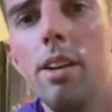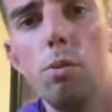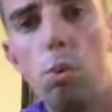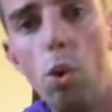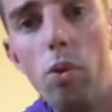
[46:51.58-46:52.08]

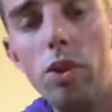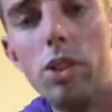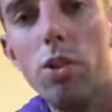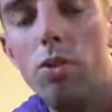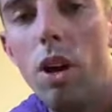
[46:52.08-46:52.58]
Pro, if you're
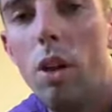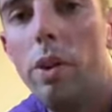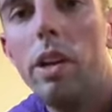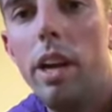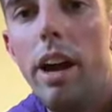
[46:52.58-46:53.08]
still
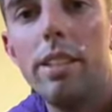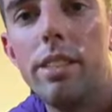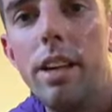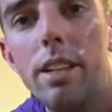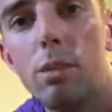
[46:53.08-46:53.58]
following, yeah, I'd
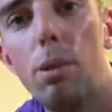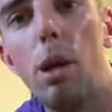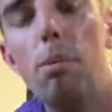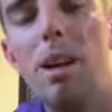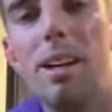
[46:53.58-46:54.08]
say
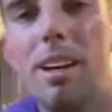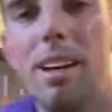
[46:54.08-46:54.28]
experiment.